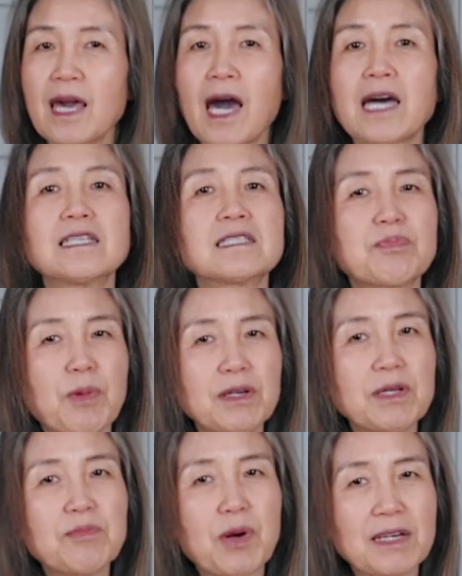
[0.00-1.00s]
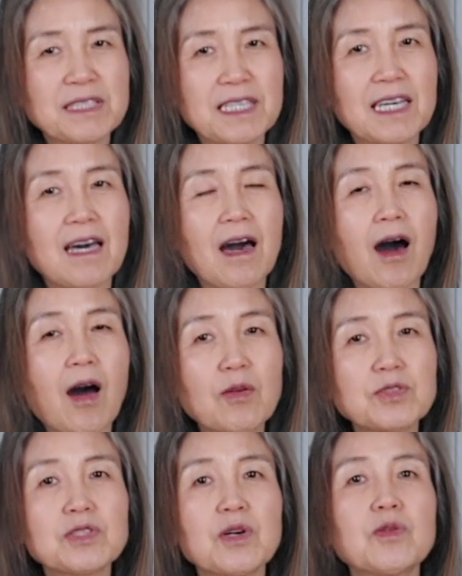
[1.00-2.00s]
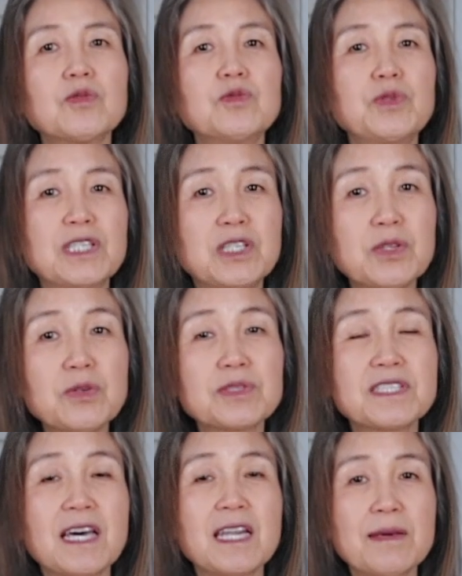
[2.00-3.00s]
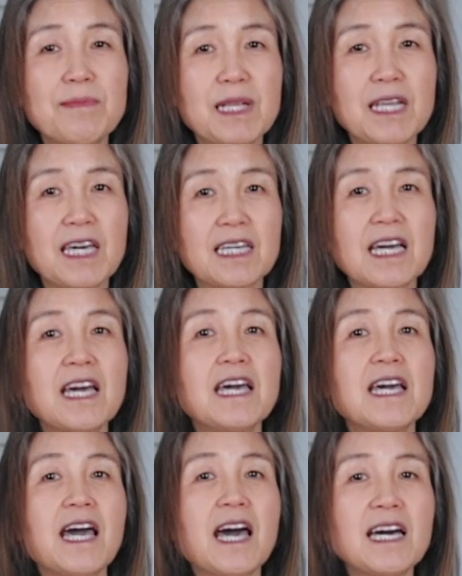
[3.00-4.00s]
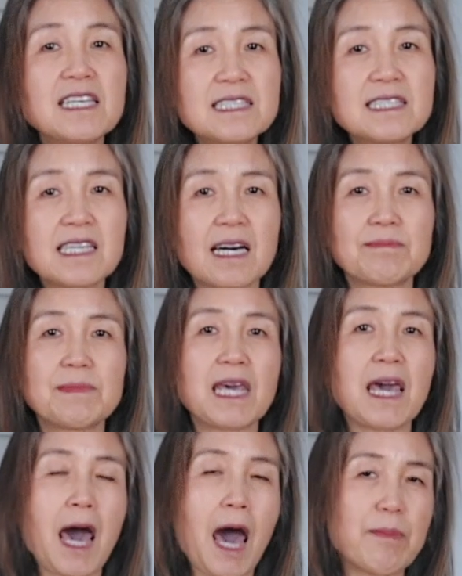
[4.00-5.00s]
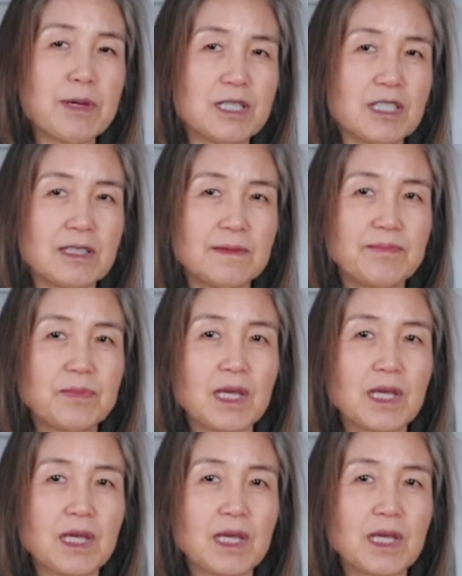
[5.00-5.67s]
And the sprouting process can also eliminate enzyme inhibitor.